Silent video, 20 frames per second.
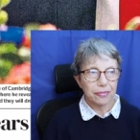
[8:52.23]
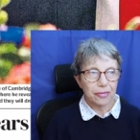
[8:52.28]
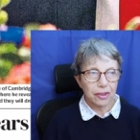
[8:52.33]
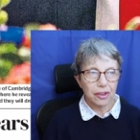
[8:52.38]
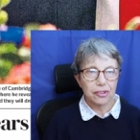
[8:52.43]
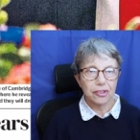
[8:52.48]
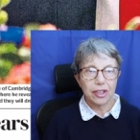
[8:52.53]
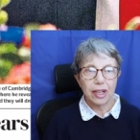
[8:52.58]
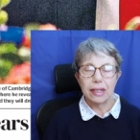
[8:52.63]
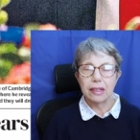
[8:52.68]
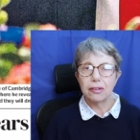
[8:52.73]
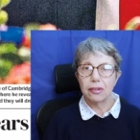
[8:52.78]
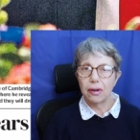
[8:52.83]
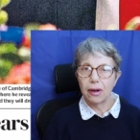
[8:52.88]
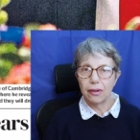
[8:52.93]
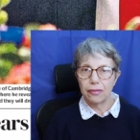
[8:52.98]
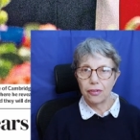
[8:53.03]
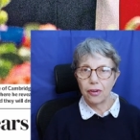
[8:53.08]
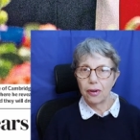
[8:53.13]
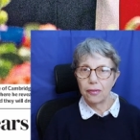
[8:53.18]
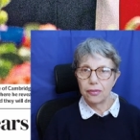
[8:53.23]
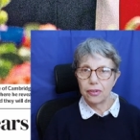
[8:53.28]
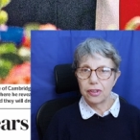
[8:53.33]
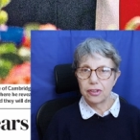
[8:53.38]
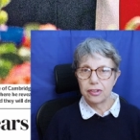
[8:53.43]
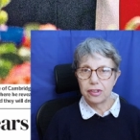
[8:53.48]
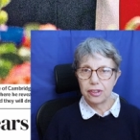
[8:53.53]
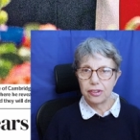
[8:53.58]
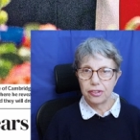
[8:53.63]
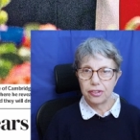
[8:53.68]
the Telegraph
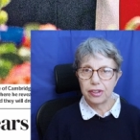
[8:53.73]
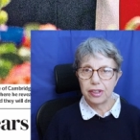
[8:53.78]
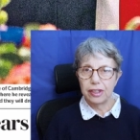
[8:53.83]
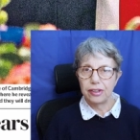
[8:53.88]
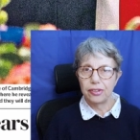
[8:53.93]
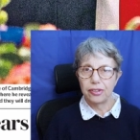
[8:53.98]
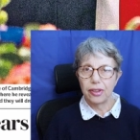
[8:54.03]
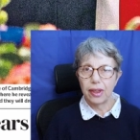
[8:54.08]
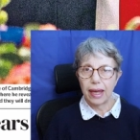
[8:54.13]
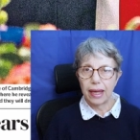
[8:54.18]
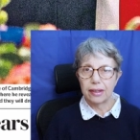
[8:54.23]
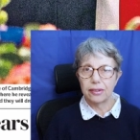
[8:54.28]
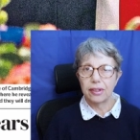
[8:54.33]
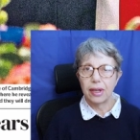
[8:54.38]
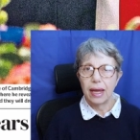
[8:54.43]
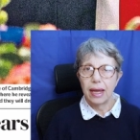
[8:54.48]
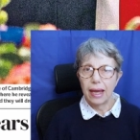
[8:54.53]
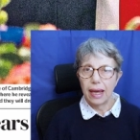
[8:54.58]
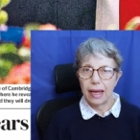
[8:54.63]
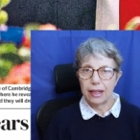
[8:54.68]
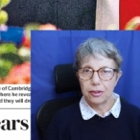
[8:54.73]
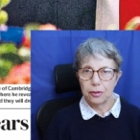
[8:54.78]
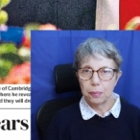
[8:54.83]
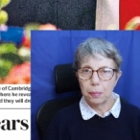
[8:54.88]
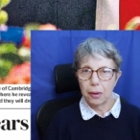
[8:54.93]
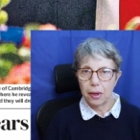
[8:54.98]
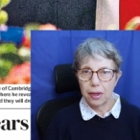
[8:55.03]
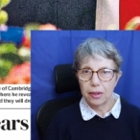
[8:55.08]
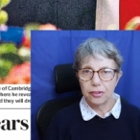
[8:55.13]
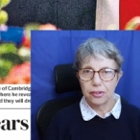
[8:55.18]
obviously sees that as
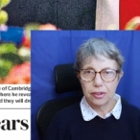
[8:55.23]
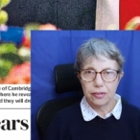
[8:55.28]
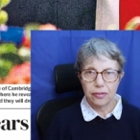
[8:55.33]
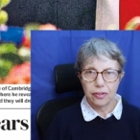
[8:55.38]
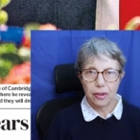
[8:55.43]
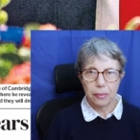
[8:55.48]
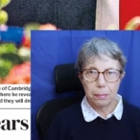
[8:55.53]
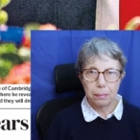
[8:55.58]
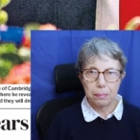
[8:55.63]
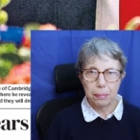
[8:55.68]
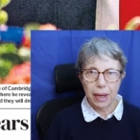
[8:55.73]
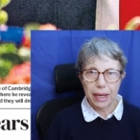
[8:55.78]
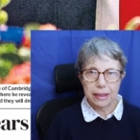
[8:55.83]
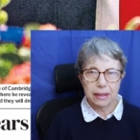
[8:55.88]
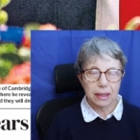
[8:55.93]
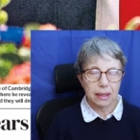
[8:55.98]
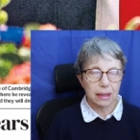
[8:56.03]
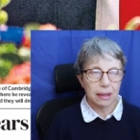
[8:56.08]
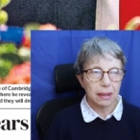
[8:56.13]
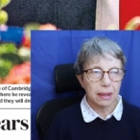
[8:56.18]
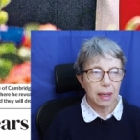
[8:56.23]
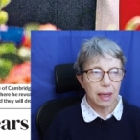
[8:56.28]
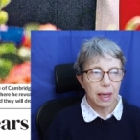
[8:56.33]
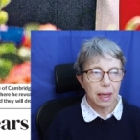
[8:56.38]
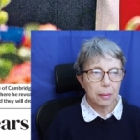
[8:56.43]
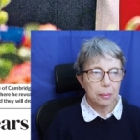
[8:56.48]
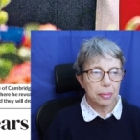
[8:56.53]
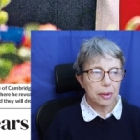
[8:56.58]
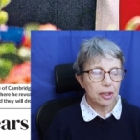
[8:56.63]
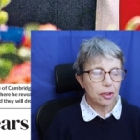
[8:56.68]
part of the battle
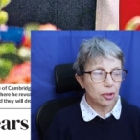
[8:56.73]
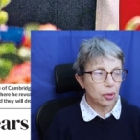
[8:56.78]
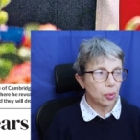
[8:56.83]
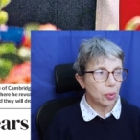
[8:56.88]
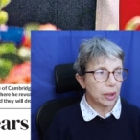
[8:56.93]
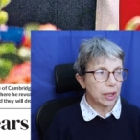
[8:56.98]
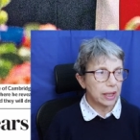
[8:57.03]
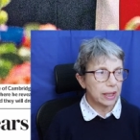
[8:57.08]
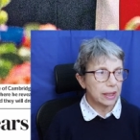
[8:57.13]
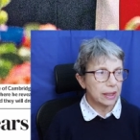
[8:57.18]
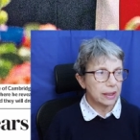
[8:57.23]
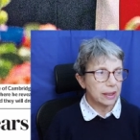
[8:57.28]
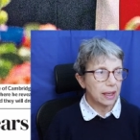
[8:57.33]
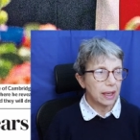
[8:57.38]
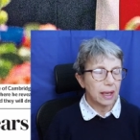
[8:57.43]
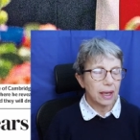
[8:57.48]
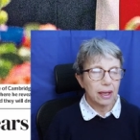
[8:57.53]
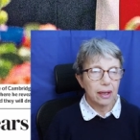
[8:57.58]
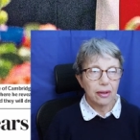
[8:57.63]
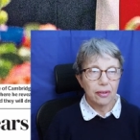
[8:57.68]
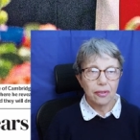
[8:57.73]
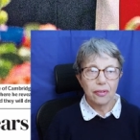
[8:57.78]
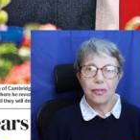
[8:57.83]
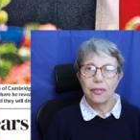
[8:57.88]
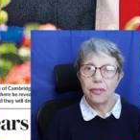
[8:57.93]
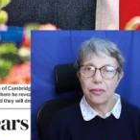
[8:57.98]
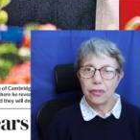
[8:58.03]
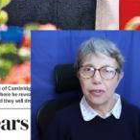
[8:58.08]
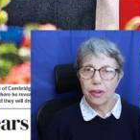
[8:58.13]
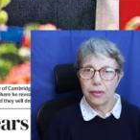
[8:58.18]
between
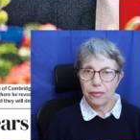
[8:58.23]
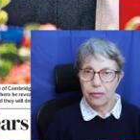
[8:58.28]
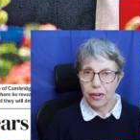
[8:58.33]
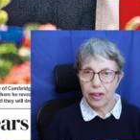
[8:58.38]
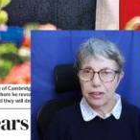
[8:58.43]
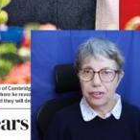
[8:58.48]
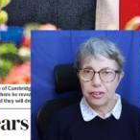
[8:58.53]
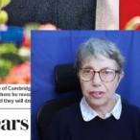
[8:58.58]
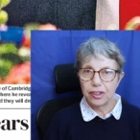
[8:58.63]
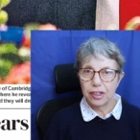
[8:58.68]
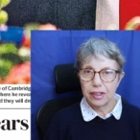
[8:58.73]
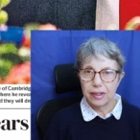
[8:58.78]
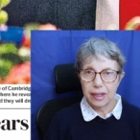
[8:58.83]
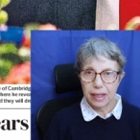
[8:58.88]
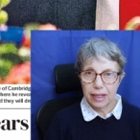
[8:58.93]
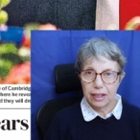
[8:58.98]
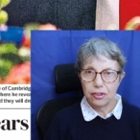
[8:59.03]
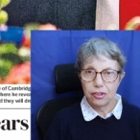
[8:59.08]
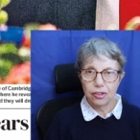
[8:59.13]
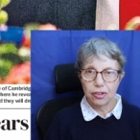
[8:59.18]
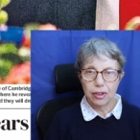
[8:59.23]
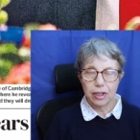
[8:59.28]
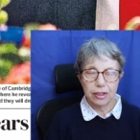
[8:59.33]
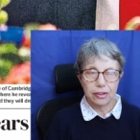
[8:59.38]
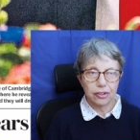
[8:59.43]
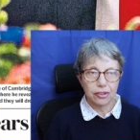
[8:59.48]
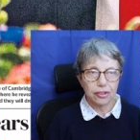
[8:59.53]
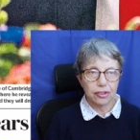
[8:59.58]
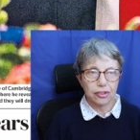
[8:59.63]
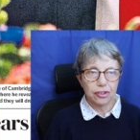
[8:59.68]
the vested
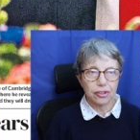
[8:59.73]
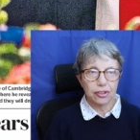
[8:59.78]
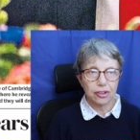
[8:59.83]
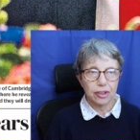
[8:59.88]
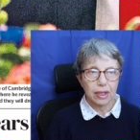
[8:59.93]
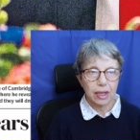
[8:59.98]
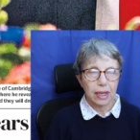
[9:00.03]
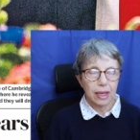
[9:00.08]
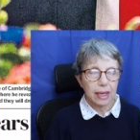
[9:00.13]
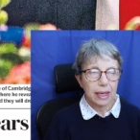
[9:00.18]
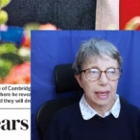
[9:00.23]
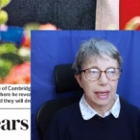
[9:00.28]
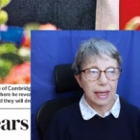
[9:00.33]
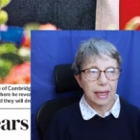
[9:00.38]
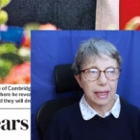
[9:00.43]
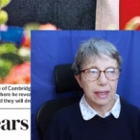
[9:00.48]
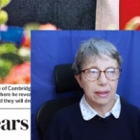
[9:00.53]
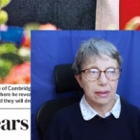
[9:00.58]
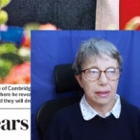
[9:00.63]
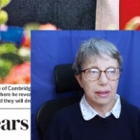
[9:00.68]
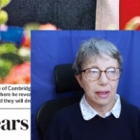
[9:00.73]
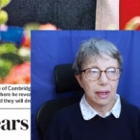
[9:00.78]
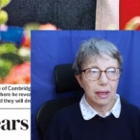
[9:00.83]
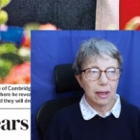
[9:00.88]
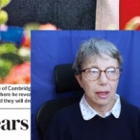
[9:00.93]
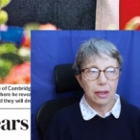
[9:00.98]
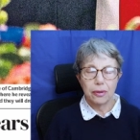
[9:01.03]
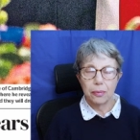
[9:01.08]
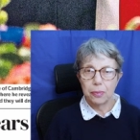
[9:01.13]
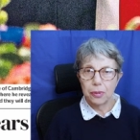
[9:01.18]
interests in
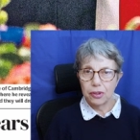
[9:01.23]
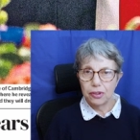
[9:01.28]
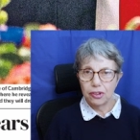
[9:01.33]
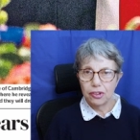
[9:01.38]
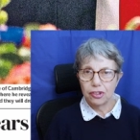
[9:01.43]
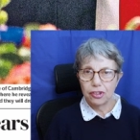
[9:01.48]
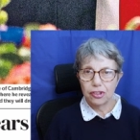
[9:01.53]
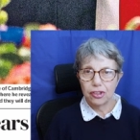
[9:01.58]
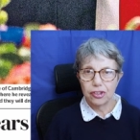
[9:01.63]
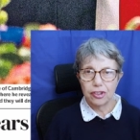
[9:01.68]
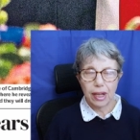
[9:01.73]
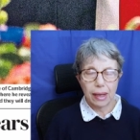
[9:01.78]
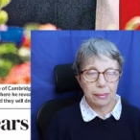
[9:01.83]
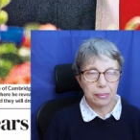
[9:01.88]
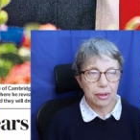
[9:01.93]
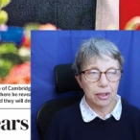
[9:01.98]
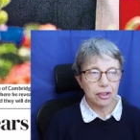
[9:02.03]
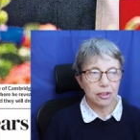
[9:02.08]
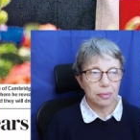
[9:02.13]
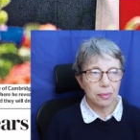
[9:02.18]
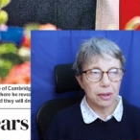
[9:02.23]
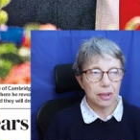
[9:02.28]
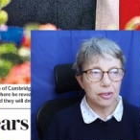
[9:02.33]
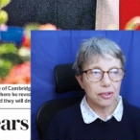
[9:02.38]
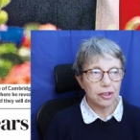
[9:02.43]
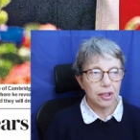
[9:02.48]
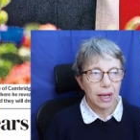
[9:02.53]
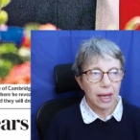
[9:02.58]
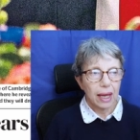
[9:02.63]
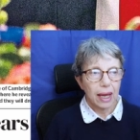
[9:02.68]
the British
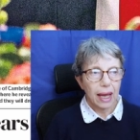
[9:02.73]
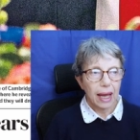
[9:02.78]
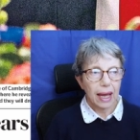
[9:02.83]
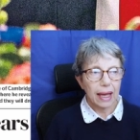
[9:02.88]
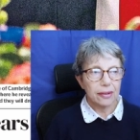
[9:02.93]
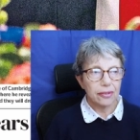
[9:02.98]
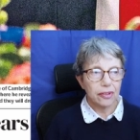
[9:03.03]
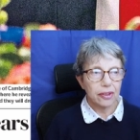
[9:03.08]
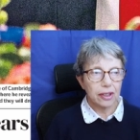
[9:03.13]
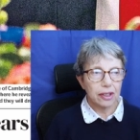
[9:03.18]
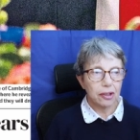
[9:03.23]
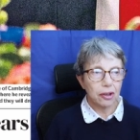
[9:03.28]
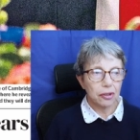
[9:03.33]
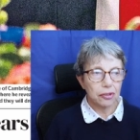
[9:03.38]
establishment and the